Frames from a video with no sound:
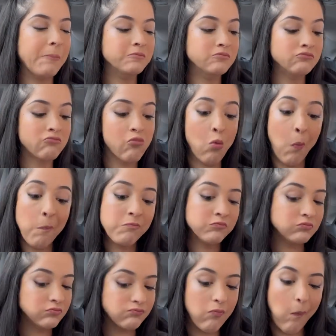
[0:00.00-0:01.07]

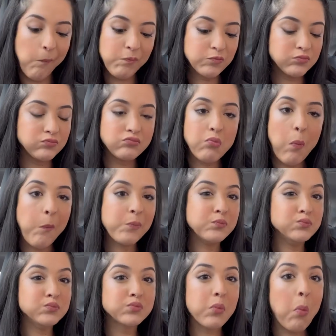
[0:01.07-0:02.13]

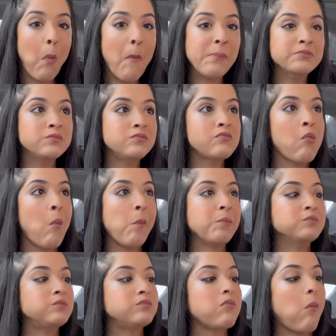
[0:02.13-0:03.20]

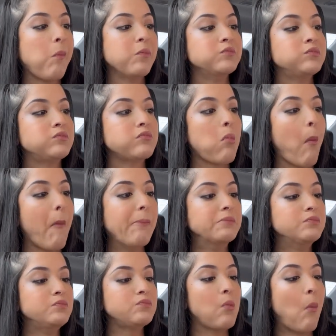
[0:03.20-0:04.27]

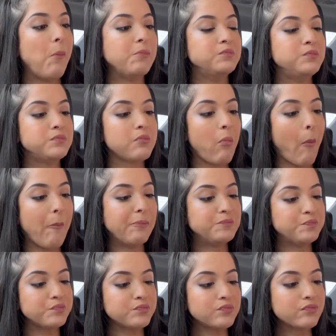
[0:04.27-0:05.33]

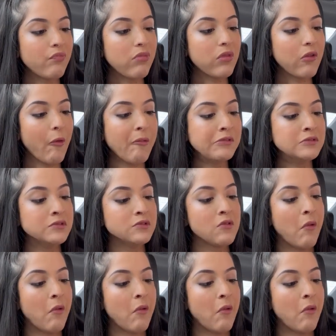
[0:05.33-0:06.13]
(silence)